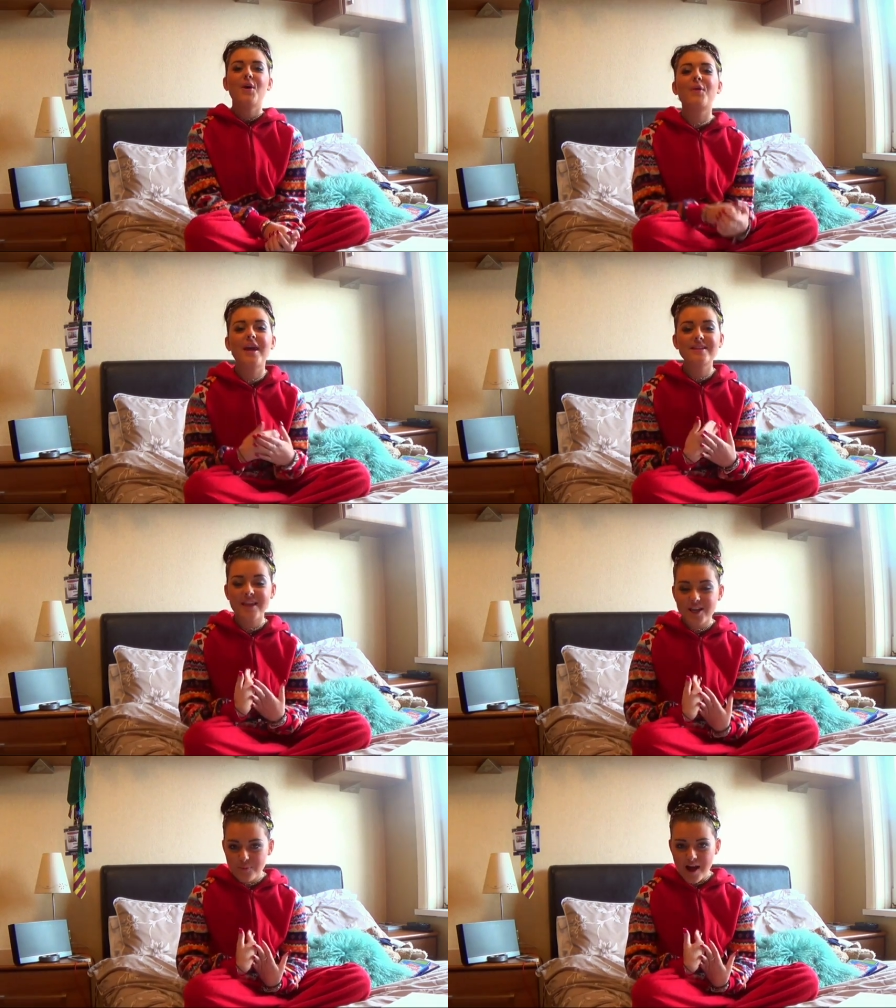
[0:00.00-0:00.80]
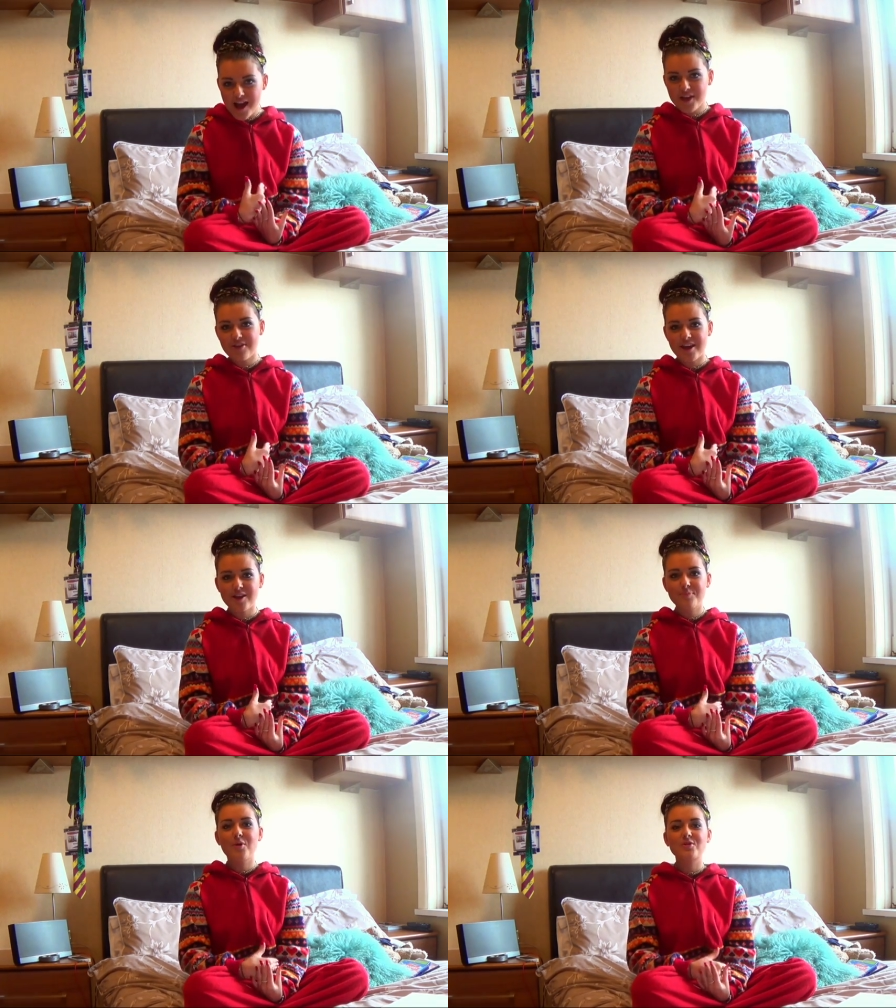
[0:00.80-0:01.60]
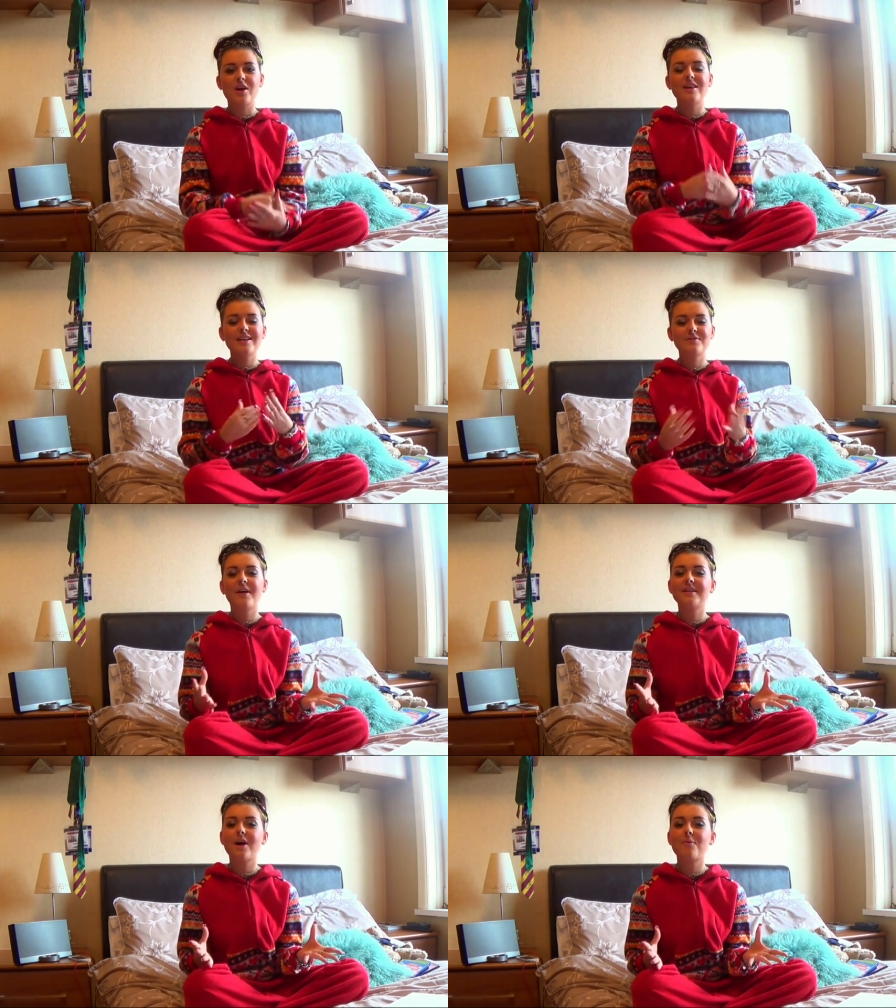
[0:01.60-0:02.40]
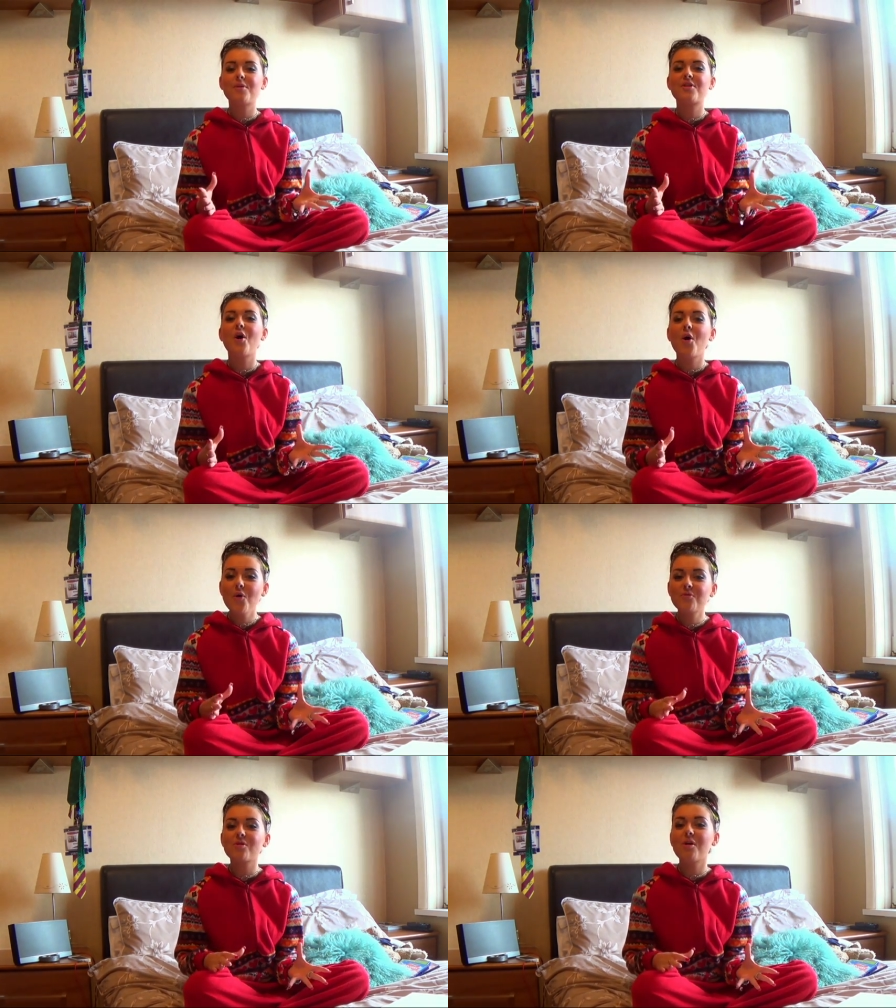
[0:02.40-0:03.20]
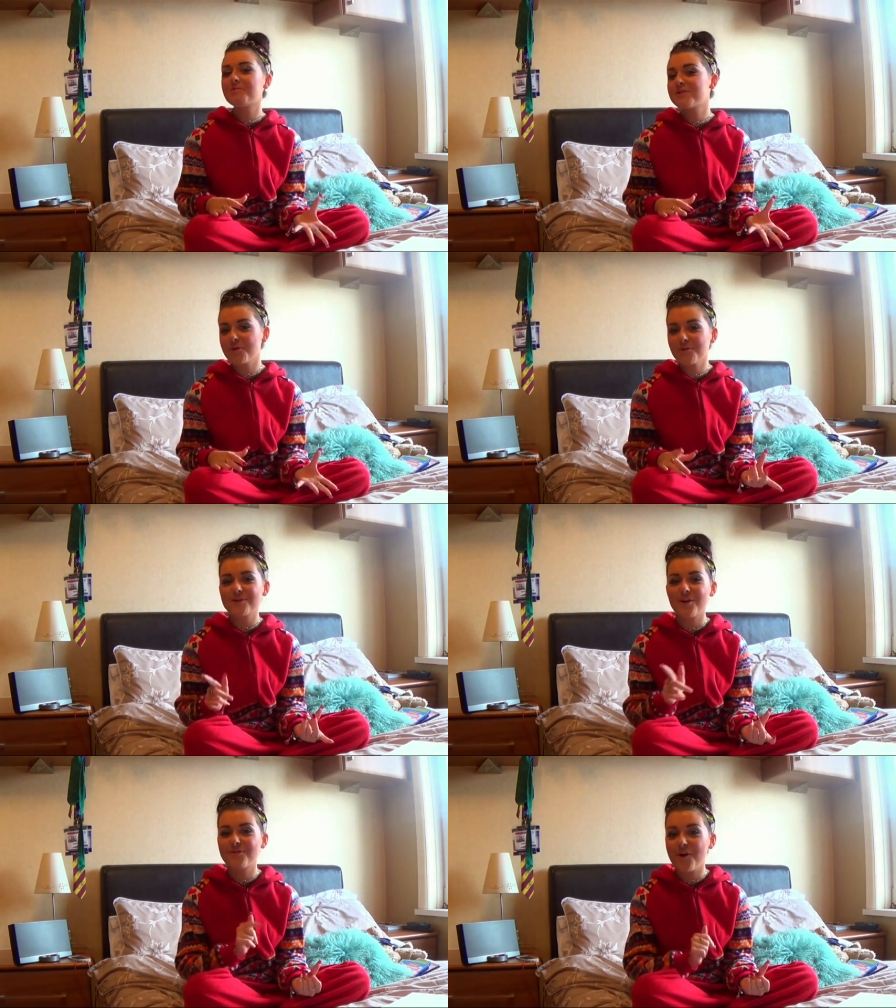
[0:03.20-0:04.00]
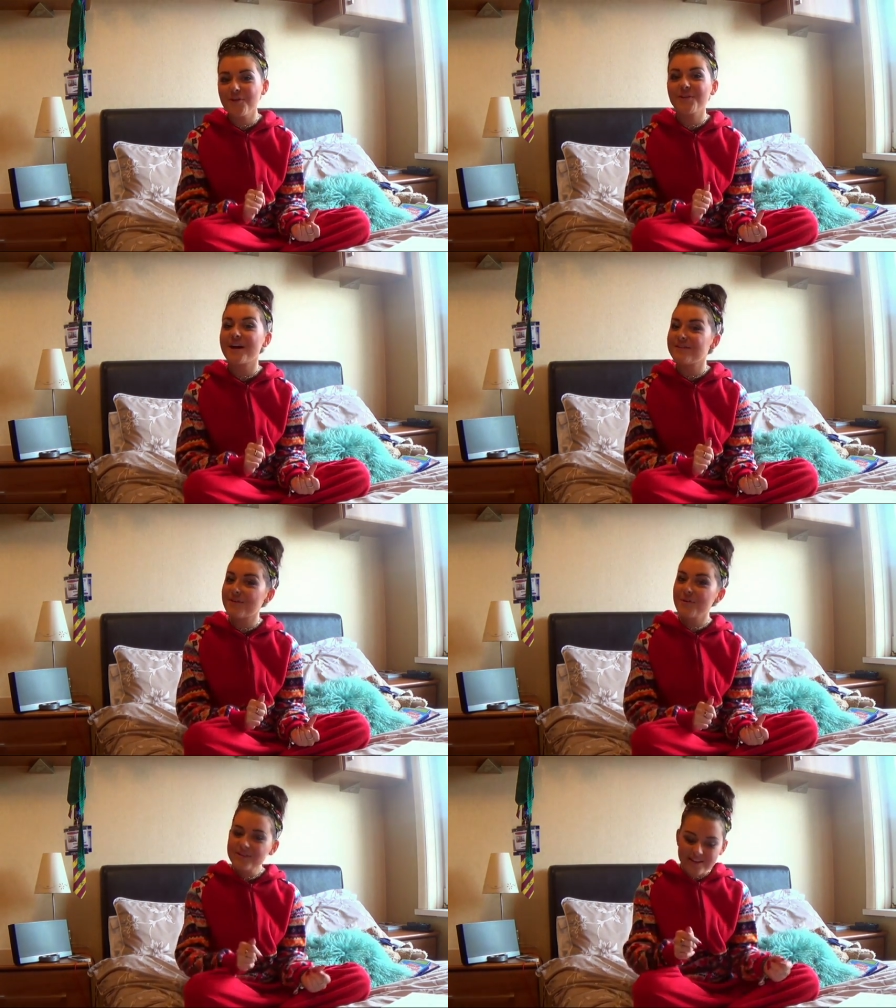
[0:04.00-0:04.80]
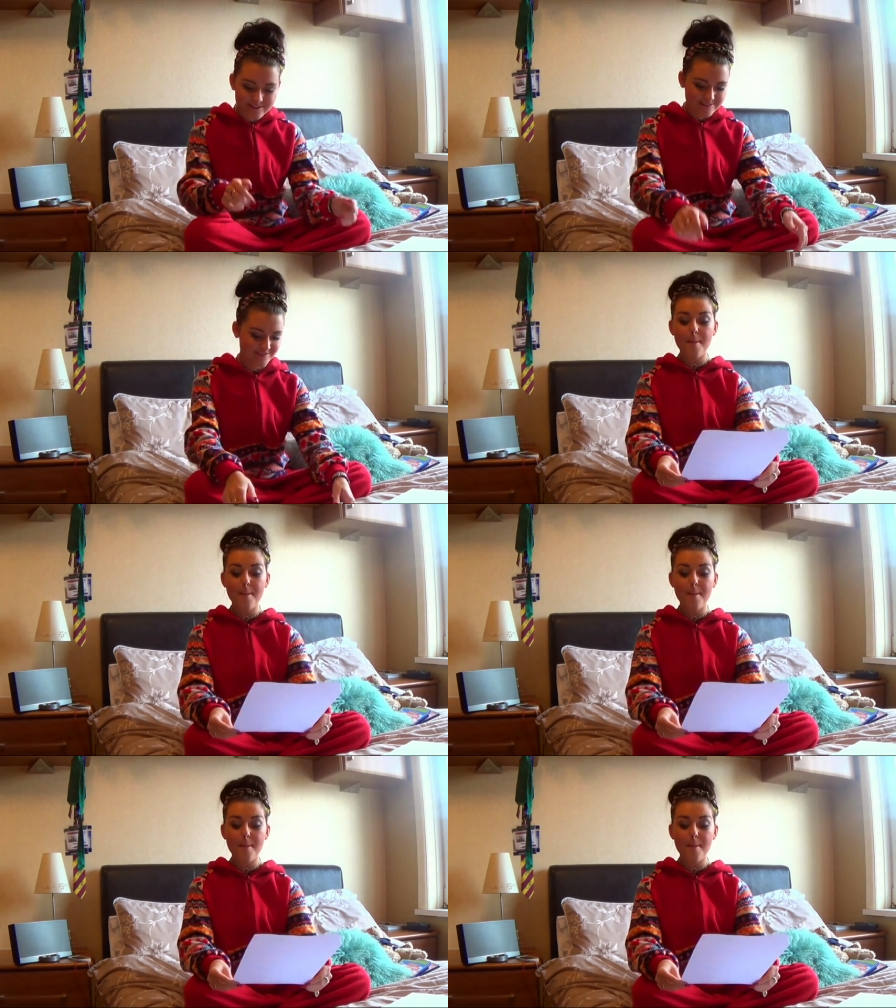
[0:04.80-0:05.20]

Okay, so that's what I think, but let's find out what the overall result of the online vote is.